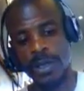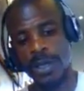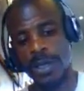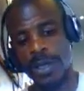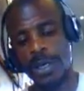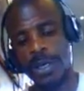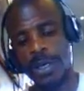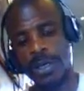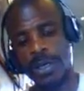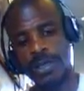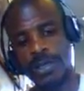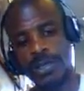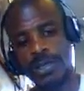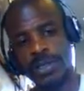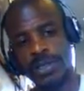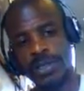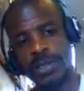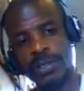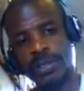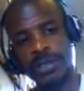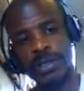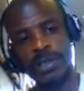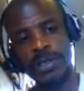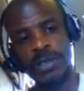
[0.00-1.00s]
and
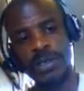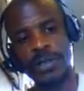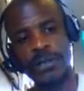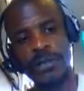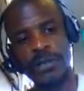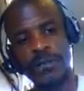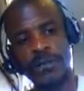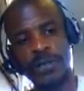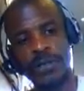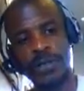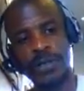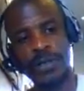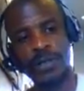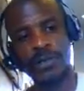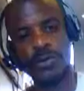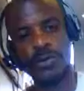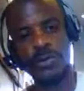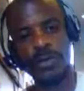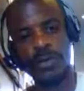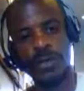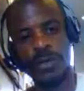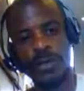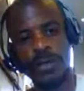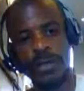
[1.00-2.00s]
consider it another
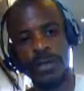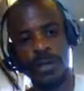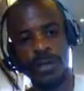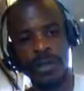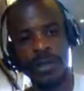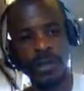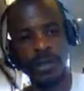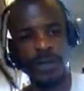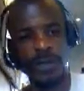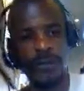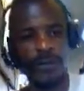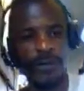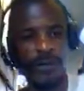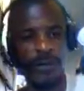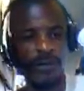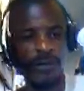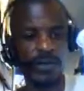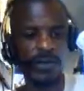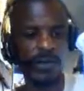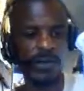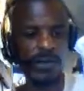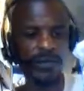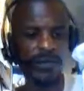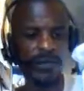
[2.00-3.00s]
victory, and
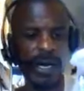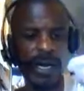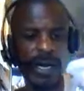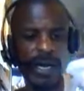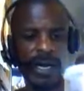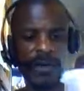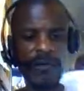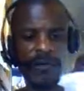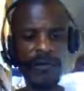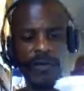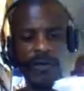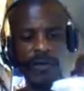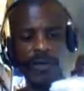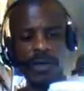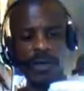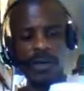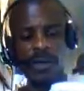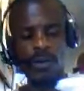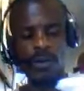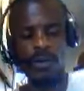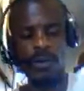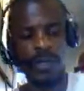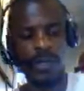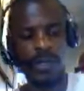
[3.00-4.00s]
focusing my efforts
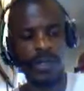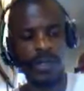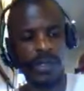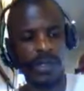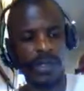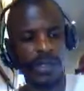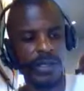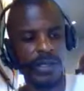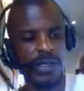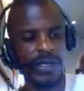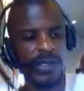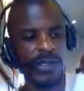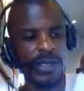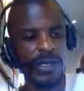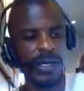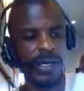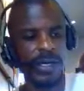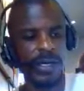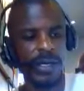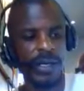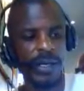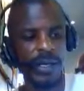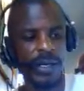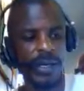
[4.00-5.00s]
on what it is
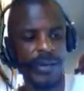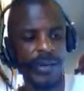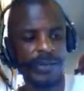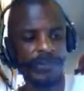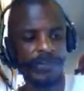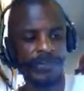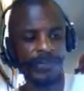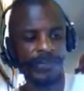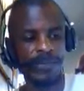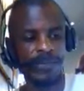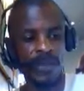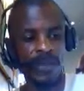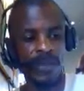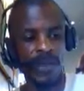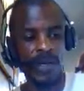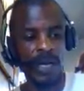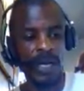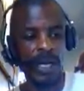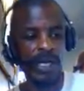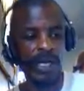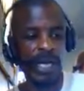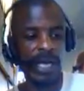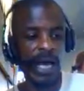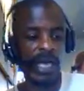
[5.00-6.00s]
that
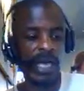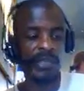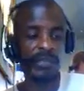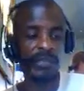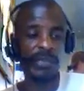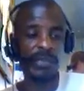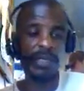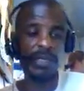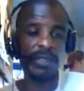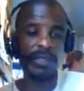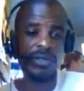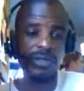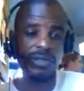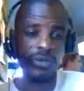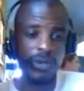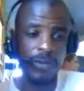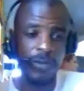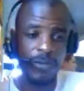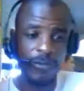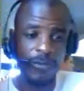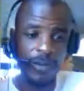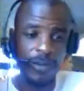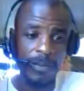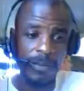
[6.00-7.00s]
allows me to
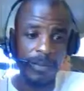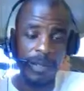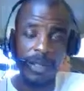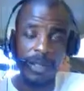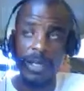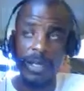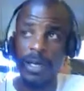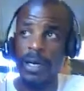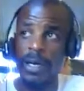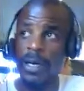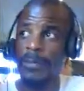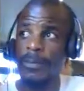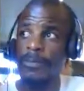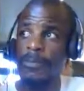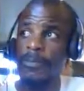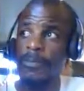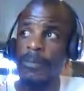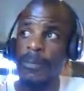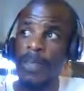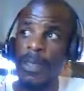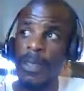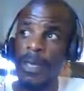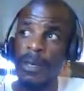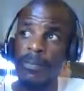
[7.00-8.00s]
drink from the cup
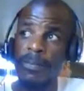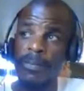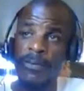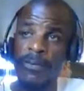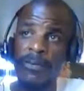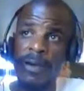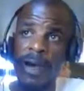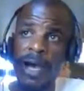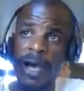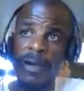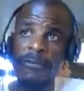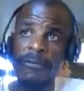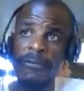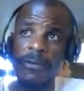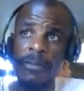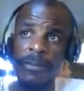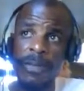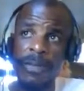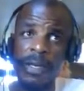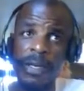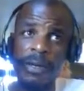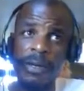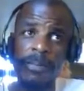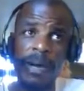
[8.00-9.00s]
and provide for
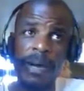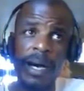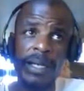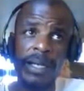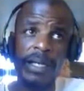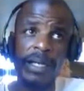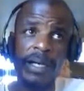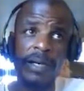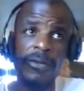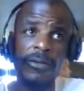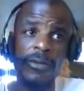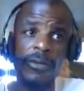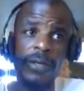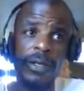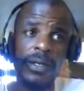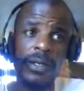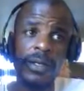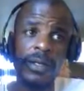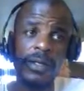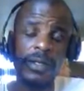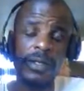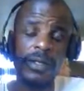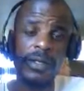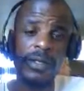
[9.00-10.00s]
me and my loved
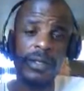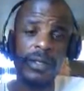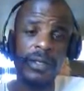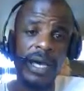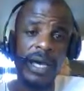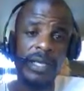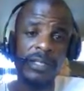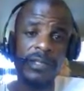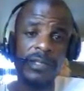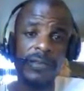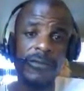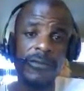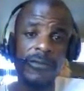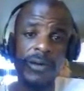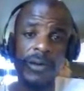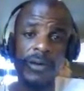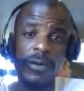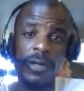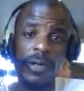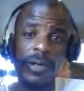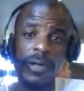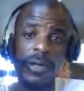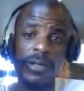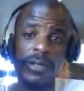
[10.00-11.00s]
ones. So that's the
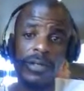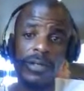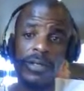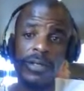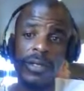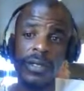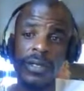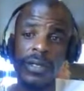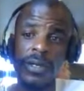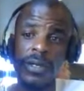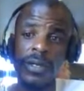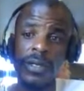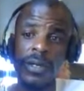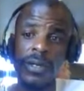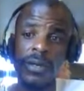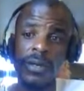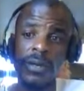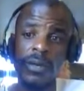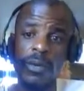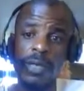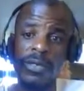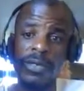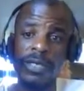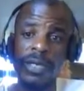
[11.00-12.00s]
focus.
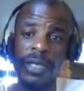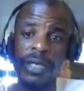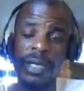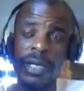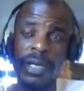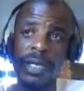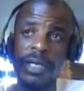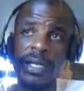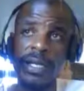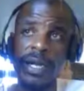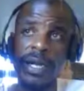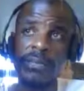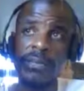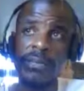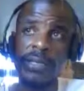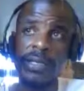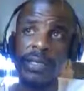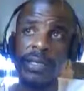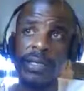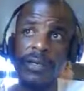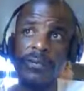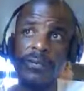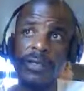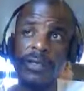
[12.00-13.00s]
Once again, I
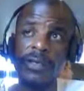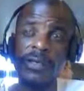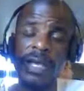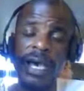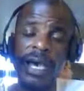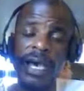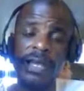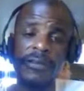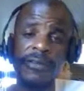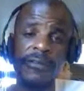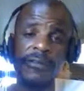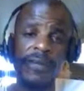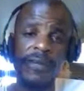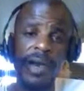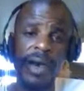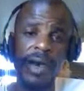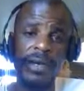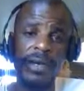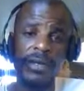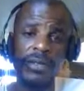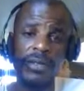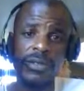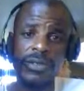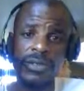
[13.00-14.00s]
believe it's adding
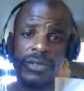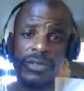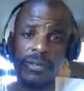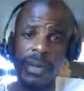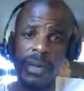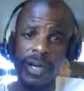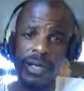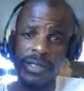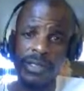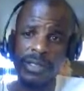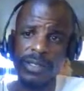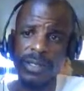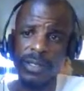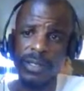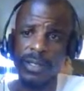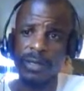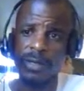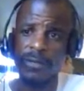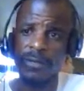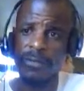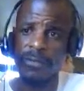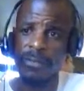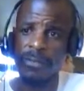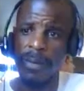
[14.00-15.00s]
value to
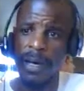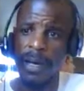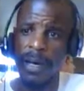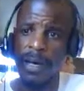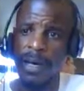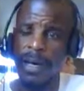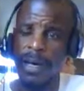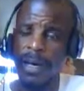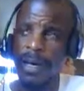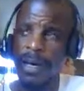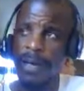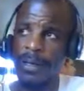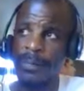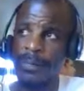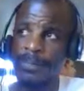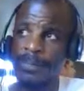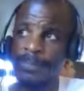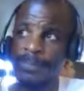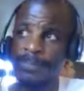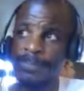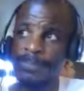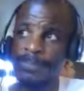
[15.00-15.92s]
myself by